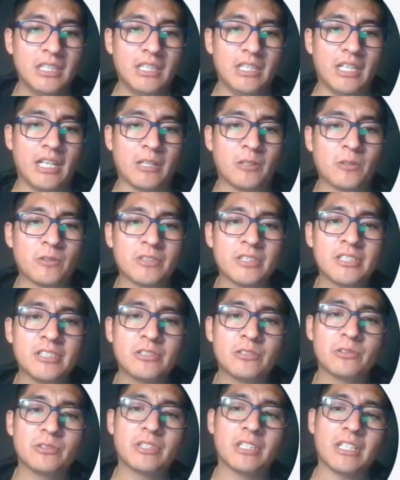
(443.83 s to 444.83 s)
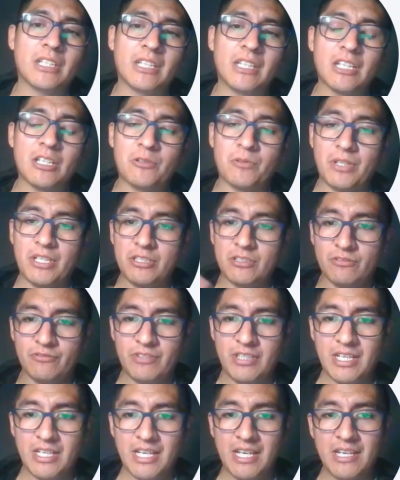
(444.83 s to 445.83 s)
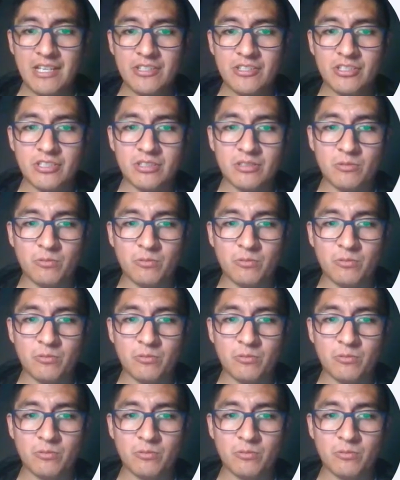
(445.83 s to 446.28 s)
According to the increase of the age,